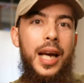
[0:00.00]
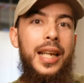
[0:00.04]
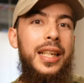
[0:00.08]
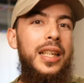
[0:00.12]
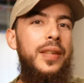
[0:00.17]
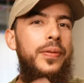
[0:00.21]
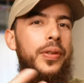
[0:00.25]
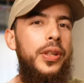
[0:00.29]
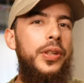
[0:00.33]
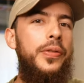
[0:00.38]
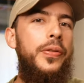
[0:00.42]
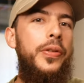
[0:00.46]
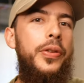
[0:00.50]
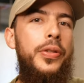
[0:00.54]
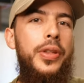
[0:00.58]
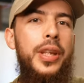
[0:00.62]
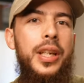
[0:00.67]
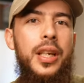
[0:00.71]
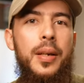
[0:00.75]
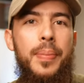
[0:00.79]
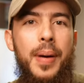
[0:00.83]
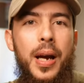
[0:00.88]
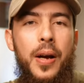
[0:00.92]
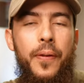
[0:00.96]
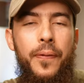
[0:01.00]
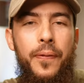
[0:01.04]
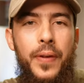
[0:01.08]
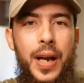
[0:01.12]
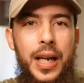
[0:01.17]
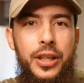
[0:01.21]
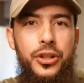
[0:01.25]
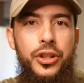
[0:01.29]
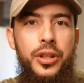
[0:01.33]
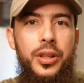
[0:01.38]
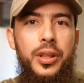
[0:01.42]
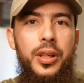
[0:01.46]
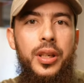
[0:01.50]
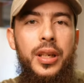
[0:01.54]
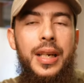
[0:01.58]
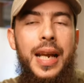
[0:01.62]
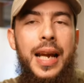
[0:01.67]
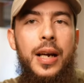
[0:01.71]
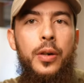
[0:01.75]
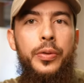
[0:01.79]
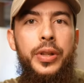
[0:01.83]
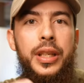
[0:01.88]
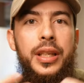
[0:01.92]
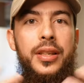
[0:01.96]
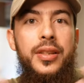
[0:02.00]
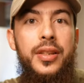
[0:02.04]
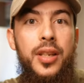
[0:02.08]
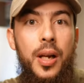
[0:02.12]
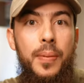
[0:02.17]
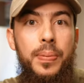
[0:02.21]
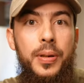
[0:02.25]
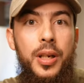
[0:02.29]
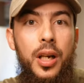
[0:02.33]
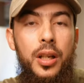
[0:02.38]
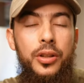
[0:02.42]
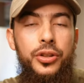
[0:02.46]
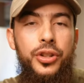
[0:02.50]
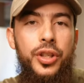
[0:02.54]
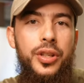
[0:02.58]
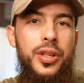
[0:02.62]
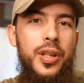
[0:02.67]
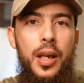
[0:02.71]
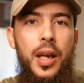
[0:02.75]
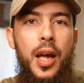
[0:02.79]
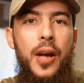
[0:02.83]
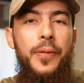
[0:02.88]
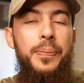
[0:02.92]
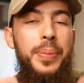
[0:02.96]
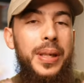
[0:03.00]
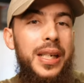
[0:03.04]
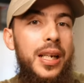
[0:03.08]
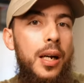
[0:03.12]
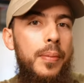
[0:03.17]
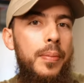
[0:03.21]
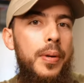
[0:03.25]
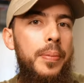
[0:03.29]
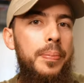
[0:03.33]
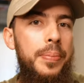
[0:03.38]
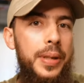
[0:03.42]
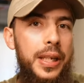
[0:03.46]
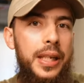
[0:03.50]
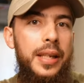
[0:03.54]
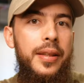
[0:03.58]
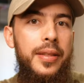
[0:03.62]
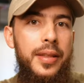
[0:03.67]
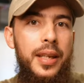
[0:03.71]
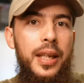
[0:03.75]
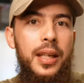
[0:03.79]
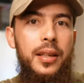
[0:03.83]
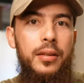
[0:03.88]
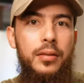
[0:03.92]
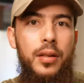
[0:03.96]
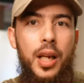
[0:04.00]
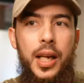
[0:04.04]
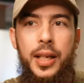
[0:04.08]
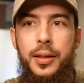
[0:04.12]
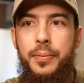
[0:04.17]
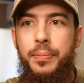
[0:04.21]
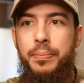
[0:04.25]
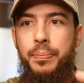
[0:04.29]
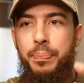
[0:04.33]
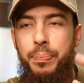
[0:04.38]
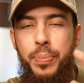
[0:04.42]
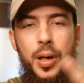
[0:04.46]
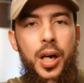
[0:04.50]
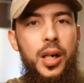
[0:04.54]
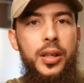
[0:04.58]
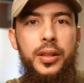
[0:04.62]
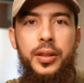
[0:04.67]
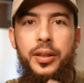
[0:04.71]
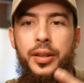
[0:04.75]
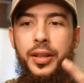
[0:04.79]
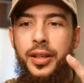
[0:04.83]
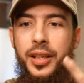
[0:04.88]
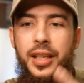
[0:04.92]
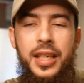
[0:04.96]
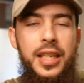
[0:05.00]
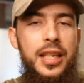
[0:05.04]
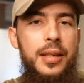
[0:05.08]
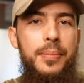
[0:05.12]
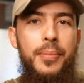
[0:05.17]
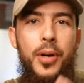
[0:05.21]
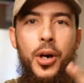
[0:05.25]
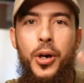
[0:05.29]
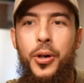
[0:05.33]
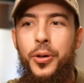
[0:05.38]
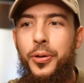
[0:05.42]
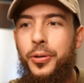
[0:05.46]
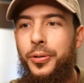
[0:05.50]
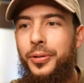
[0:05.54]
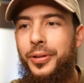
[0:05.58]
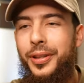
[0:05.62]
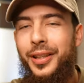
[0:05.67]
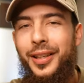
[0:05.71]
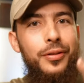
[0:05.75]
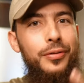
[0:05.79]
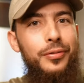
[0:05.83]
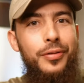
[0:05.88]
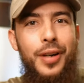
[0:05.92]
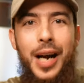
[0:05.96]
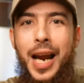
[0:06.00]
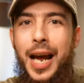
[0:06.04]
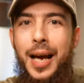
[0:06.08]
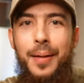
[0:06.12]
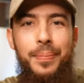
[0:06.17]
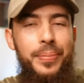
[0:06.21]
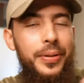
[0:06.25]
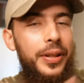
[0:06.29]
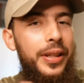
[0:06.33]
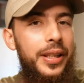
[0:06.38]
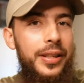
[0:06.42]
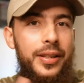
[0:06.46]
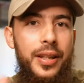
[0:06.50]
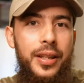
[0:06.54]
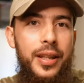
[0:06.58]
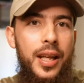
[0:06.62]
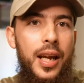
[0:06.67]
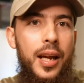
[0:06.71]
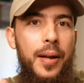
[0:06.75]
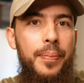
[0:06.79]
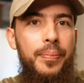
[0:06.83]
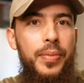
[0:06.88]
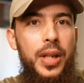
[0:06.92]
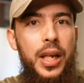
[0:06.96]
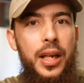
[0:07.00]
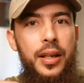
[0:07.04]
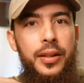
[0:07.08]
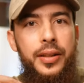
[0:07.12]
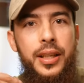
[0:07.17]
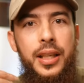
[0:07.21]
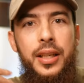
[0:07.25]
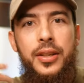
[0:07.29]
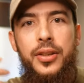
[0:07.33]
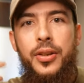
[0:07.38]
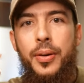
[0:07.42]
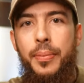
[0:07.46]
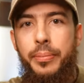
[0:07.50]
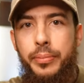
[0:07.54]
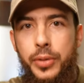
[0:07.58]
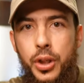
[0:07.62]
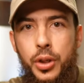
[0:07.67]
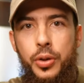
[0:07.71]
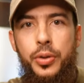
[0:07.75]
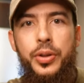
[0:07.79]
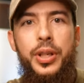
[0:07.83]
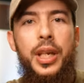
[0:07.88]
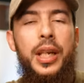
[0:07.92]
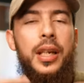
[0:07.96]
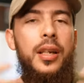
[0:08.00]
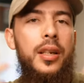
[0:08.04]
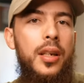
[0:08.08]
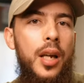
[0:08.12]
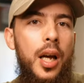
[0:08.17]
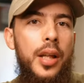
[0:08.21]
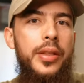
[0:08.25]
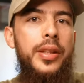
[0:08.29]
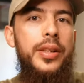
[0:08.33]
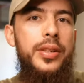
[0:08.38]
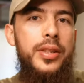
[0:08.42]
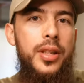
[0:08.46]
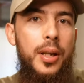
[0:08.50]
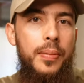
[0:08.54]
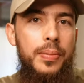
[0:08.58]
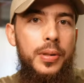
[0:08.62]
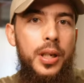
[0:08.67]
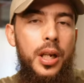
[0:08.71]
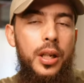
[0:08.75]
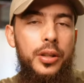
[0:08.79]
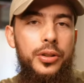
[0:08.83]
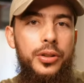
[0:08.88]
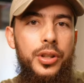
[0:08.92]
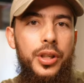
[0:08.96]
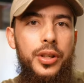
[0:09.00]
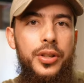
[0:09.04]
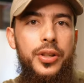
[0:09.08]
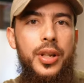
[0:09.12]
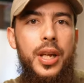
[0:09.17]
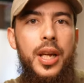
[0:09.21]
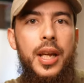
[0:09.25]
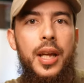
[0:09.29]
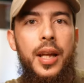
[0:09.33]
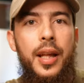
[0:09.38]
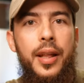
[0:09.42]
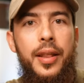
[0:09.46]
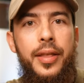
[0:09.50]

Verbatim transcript: And even if you think about fashion and how these subcultures have become a big thing, like punk, emo, rap, this and that, these music and other subcultures